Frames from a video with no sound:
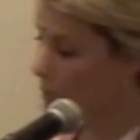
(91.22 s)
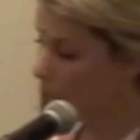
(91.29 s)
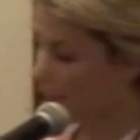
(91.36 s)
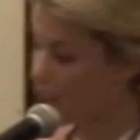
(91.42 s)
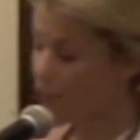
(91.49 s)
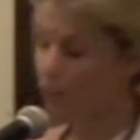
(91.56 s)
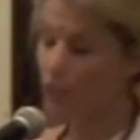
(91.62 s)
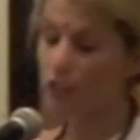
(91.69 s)
when
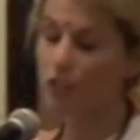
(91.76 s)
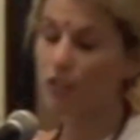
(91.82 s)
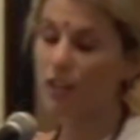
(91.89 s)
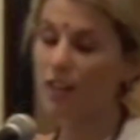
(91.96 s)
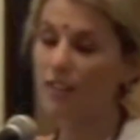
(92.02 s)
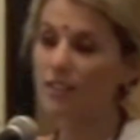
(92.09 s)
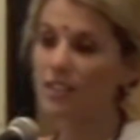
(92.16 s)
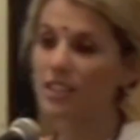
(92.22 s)
I first
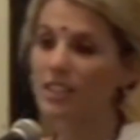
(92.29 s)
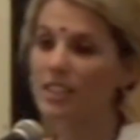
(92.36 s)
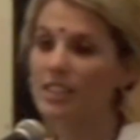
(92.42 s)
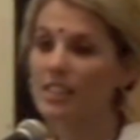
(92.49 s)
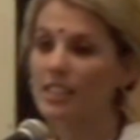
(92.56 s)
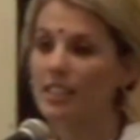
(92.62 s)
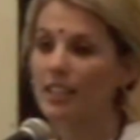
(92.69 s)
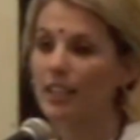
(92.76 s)
arrived in
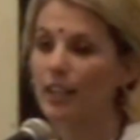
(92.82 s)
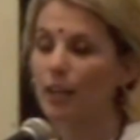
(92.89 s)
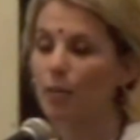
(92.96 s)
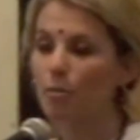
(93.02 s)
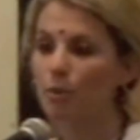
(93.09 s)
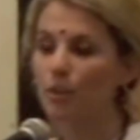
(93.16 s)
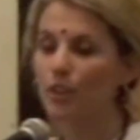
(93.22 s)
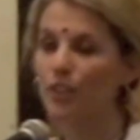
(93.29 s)
India a
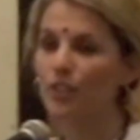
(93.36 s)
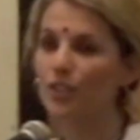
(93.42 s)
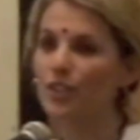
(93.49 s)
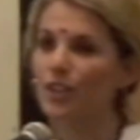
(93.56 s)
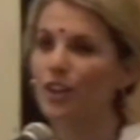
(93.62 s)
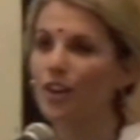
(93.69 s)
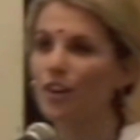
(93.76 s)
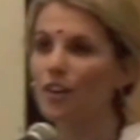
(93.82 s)
couple years
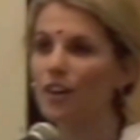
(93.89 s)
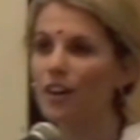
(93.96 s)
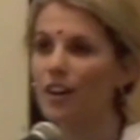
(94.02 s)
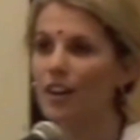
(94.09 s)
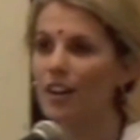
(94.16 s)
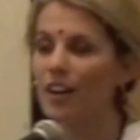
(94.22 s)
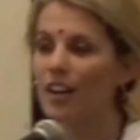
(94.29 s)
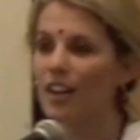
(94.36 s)
ago,
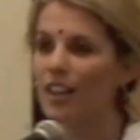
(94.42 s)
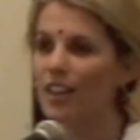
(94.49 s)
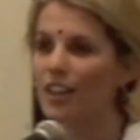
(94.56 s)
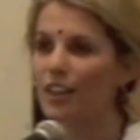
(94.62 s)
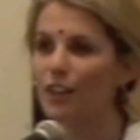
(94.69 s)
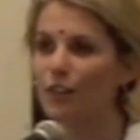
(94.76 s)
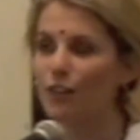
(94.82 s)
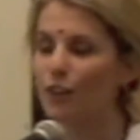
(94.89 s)
I
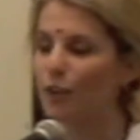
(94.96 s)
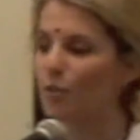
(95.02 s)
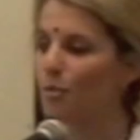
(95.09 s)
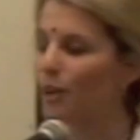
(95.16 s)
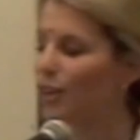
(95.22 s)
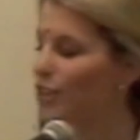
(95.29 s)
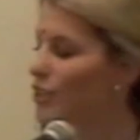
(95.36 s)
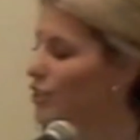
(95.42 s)
think I very
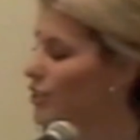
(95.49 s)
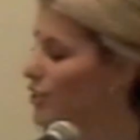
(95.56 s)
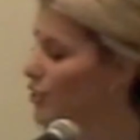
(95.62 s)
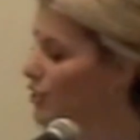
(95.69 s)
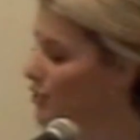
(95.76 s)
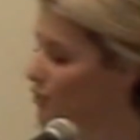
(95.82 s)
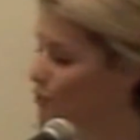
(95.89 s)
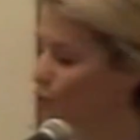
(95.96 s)
much
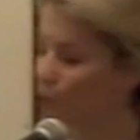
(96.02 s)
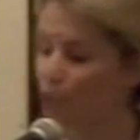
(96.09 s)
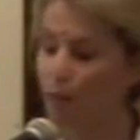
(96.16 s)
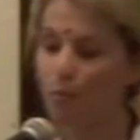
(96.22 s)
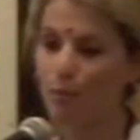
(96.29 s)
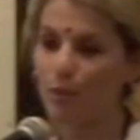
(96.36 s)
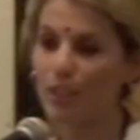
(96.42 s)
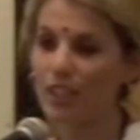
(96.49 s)

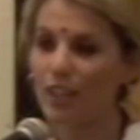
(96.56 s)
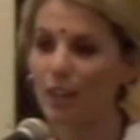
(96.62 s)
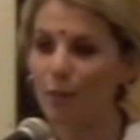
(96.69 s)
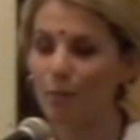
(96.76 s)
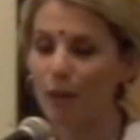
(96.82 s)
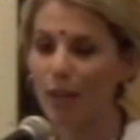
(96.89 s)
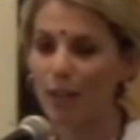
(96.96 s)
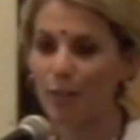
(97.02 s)
resembled an
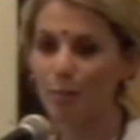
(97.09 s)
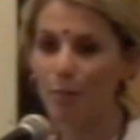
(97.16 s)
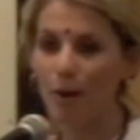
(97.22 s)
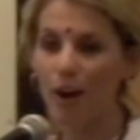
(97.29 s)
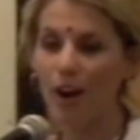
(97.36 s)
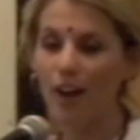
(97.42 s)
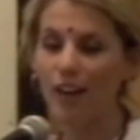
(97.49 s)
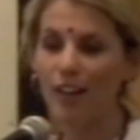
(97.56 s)
unbaked
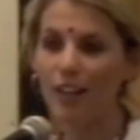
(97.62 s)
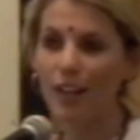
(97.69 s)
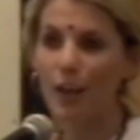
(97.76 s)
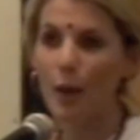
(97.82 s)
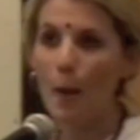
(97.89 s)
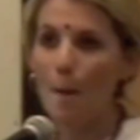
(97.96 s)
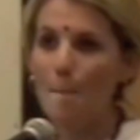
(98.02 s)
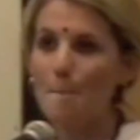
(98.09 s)
pot.
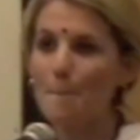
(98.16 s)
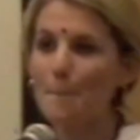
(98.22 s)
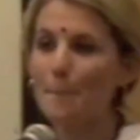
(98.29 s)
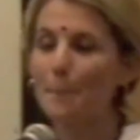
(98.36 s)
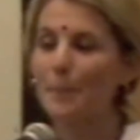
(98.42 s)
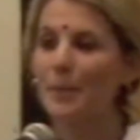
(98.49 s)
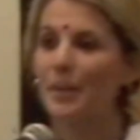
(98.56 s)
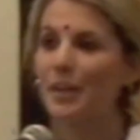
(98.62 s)

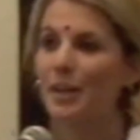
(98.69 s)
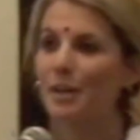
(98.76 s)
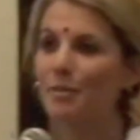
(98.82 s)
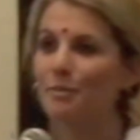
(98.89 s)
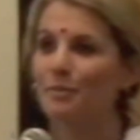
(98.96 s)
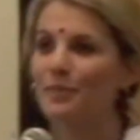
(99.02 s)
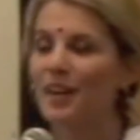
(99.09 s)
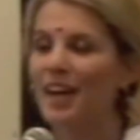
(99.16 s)
But
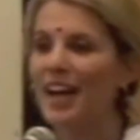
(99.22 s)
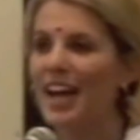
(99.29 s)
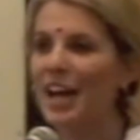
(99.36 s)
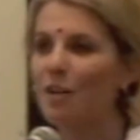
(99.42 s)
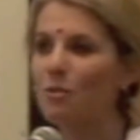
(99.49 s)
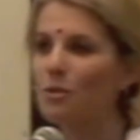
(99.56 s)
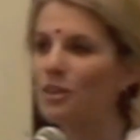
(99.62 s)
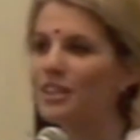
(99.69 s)
I
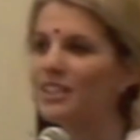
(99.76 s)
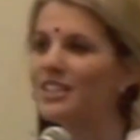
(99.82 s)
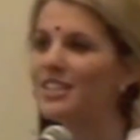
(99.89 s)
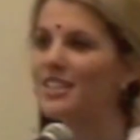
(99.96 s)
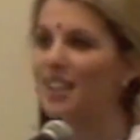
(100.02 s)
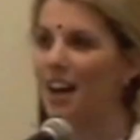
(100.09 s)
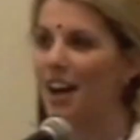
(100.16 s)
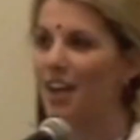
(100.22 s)
had one
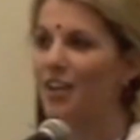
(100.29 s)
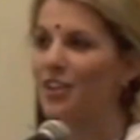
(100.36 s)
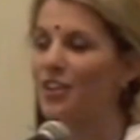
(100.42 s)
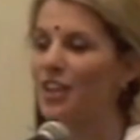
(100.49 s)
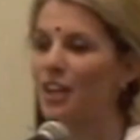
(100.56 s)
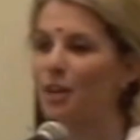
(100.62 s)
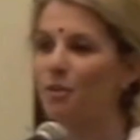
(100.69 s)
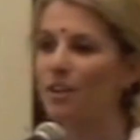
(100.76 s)
desire
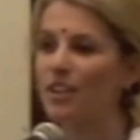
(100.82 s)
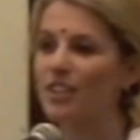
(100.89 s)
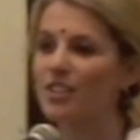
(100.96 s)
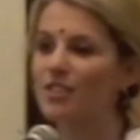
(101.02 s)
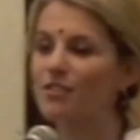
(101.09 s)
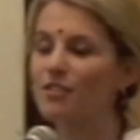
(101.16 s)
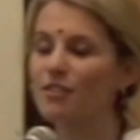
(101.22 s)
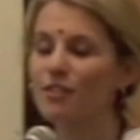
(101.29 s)
that I wanted
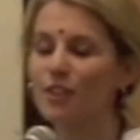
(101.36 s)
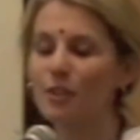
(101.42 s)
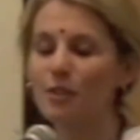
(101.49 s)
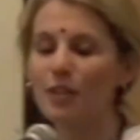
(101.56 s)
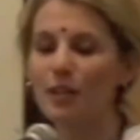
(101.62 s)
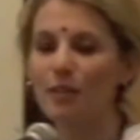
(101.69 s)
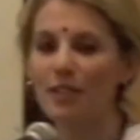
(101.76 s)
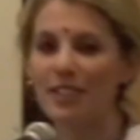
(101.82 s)
to fulfill
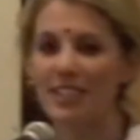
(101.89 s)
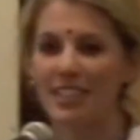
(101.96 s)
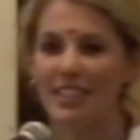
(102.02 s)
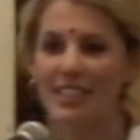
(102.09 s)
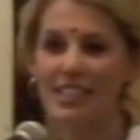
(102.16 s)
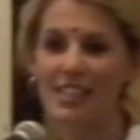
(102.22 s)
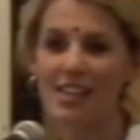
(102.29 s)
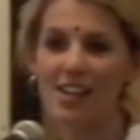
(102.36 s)
when I went
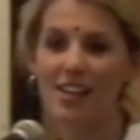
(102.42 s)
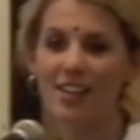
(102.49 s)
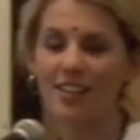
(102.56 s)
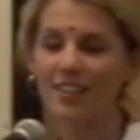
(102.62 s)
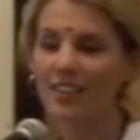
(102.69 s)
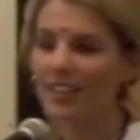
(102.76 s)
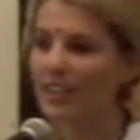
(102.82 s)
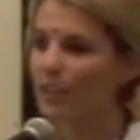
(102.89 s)
to India.
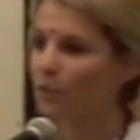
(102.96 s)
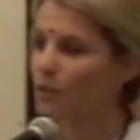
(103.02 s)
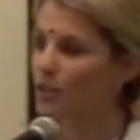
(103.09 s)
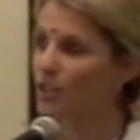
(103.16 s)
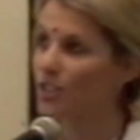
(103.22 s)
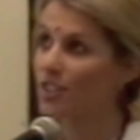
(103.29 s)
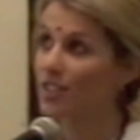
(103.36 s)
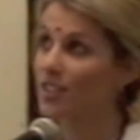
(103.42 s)
And it
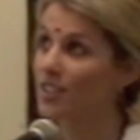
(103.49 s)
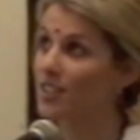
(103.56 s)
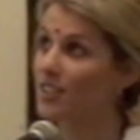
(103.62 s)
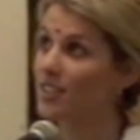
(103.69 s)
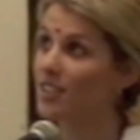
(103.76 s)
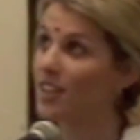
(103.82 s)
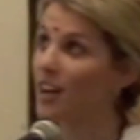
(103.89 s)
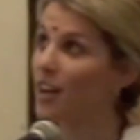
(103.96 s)
was just this
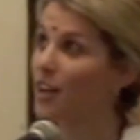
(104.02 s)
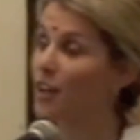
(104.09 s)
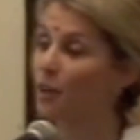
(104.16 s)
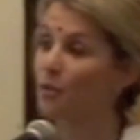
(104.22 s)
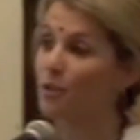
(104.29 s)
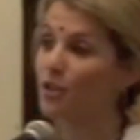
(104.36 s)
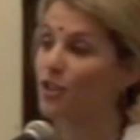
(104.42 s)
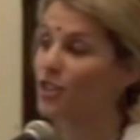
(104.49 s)
desire
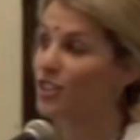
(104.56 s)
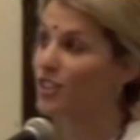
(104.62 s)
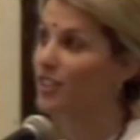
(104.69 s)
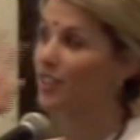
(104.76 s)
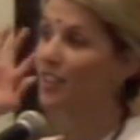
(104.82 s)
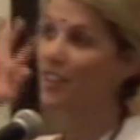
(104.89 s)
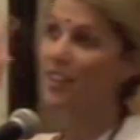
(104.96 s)
that was just